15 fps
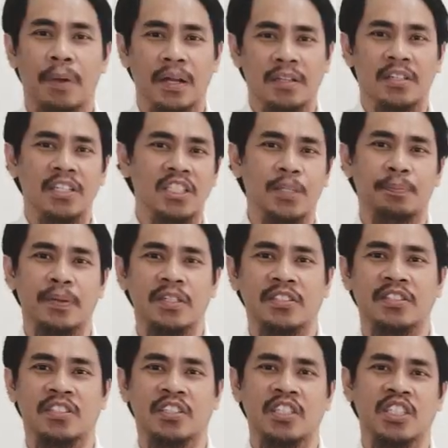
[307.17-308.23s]

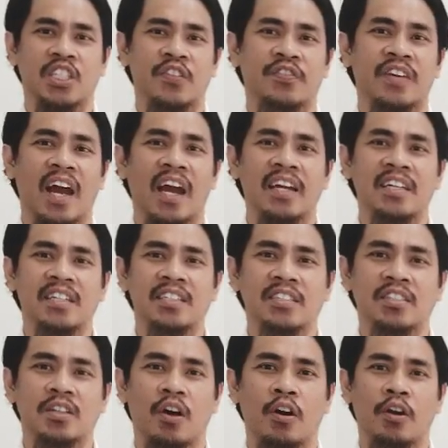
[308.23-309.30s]
Participants received
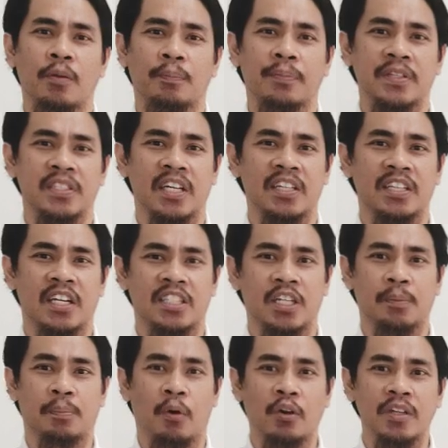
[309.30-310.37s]
guidance on
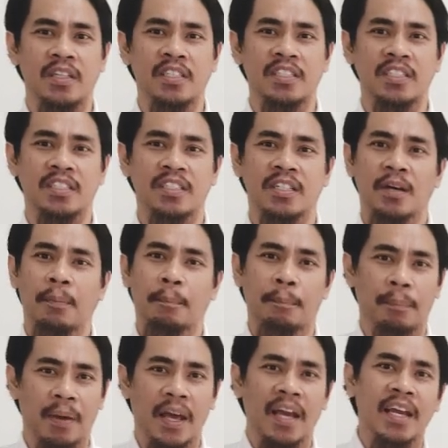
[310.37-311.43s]
presentation pointers,
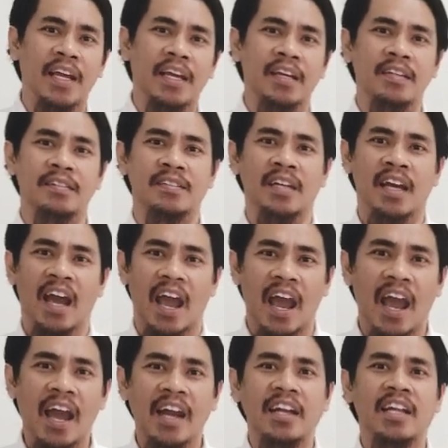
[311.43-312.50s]
planning
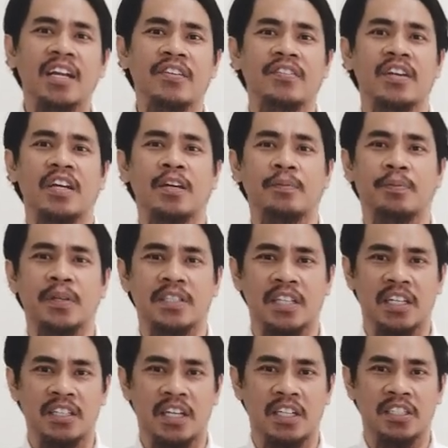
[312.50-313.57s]
and delivering
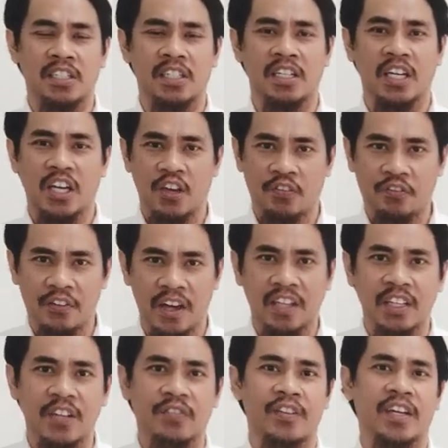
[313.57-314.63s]
presentation
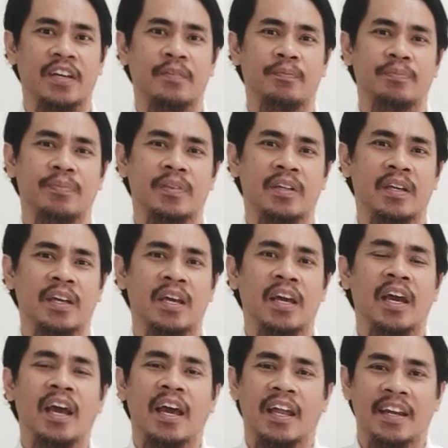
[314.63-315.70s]
effectively.
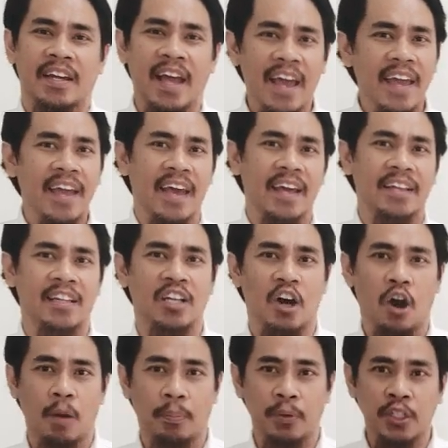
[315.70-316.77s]
They had the
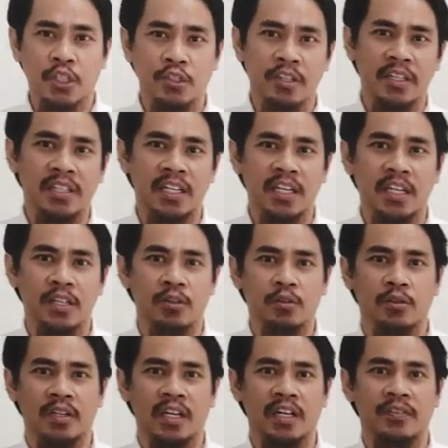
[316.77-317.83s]
opportunity to
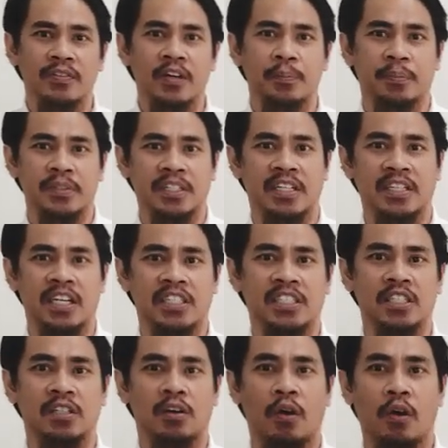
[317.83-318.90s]
deliver
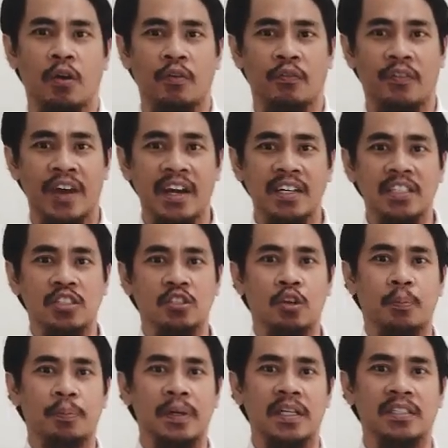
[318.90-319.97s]
presentation on various
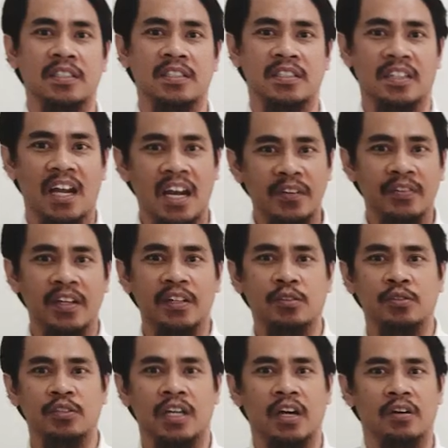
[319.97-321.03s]
topics relevant
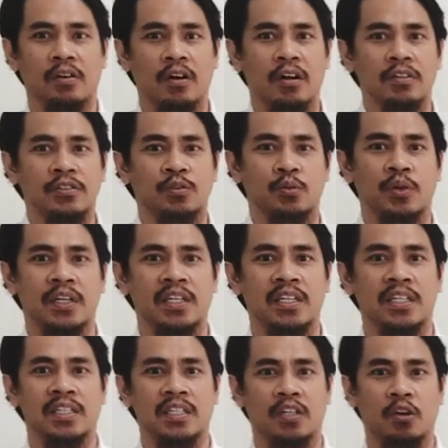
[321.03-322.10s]
to their roles
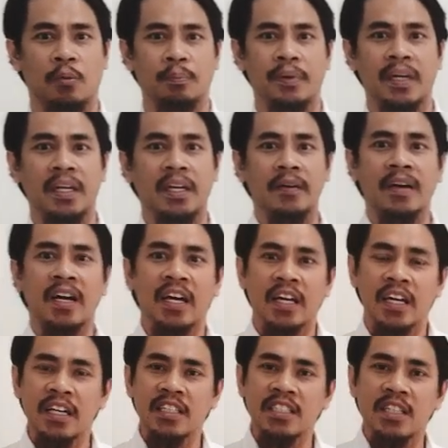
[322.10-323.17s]
within the company,
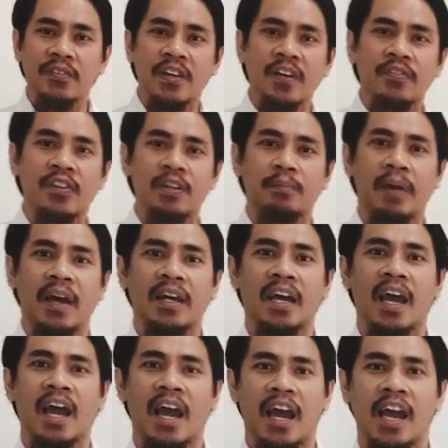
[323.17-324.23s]
receiving
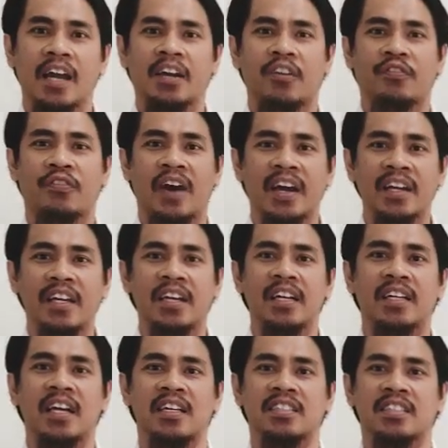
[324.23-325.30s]
feedback and
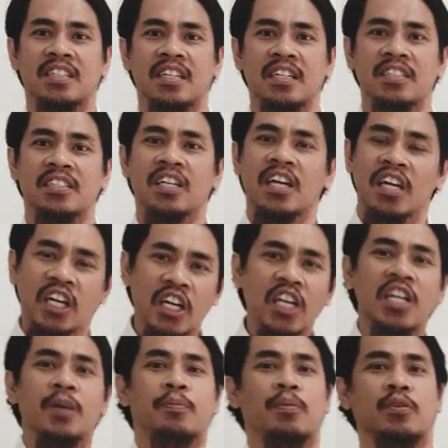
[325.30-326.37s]
refining their skills
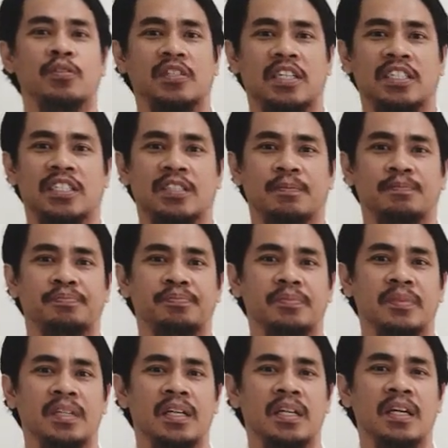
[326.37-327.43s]
in the process.
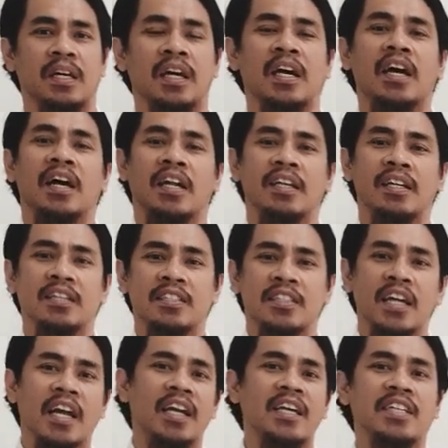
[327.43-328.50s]
The
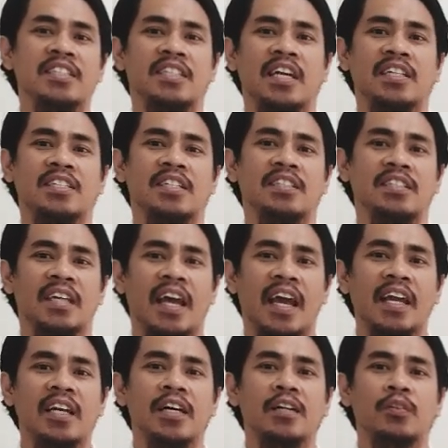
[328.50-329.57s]
training sessions
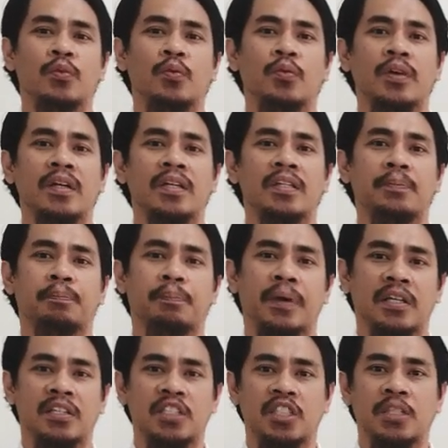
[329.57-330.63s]
ended with
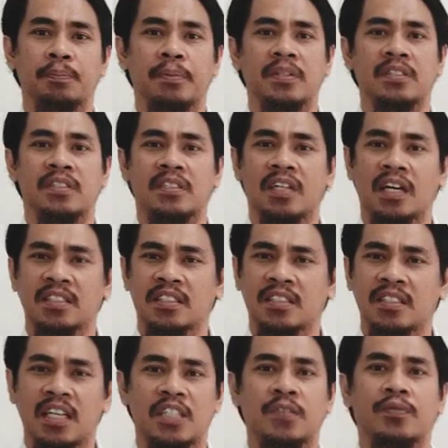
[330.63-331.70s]
participants
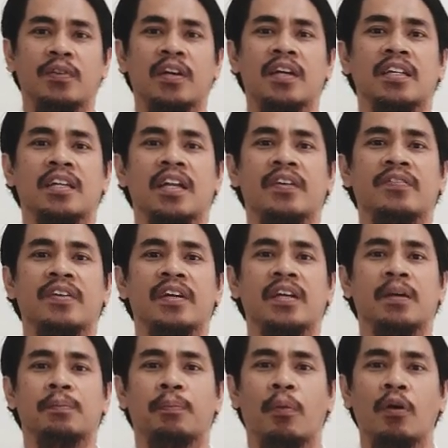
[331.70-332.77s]
successfully
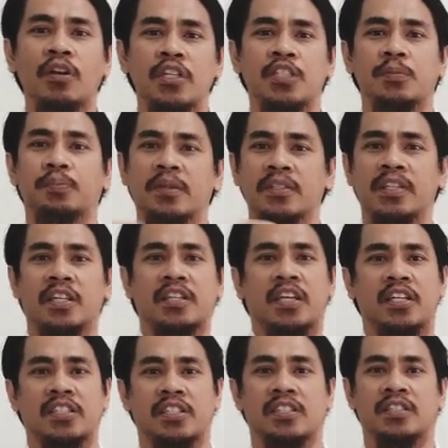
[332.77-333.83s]
delivering polished
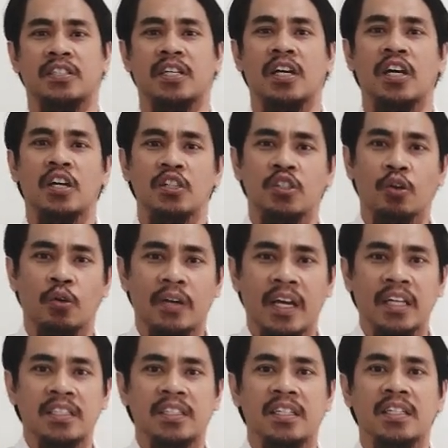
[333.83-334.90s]
presentations,
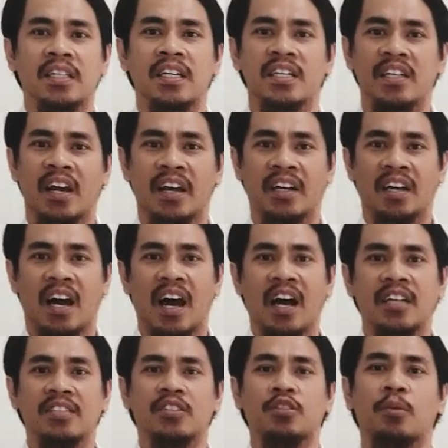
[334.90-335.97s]
showcasing their
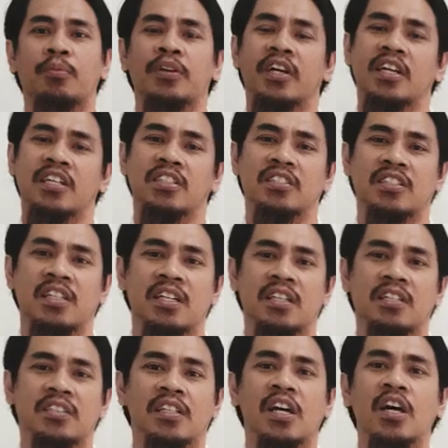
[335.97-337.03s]
enhanced communication
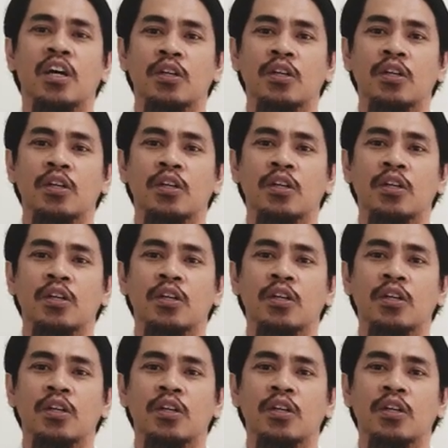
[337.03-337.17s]
skills